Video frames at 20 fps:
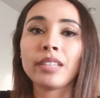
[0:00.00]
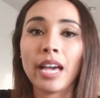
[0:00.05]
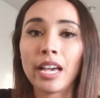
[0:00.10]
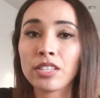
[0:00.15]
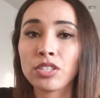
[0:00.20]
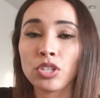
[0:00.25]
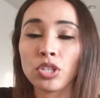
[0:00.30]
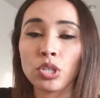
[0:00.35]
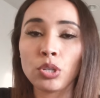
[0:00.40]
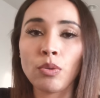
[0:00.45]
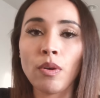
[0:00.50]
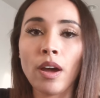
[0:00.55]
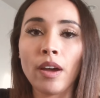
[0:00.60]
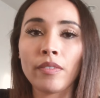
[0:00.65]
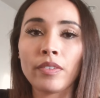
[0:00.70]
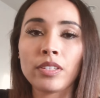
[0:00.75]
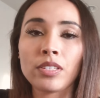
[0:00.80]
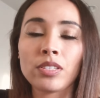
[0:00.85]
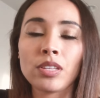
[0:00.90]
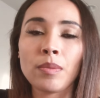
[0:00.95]
Last two,
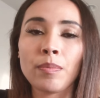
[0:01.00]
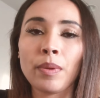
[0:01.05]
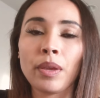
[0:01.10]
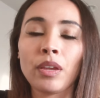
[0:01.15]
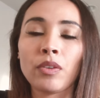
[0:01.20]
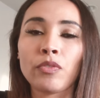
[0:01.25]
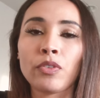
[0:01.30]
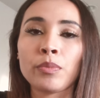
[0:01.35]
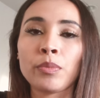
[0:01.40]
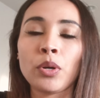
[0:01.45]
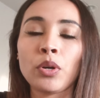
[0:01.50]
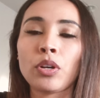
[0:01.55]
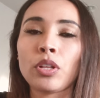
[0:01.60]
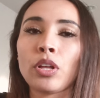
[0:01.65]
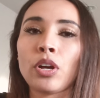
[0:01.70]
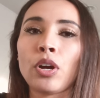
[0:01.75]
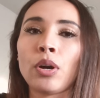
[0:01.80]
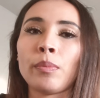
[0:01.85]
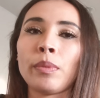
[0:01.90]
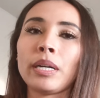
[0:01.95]
obviously, being from
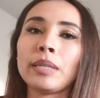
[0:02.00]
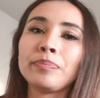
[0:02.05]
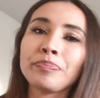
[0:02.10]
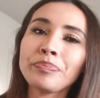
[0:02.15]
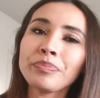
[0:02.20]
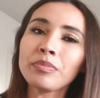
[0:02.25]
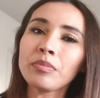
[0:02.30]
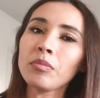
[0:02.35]
Oklahoma.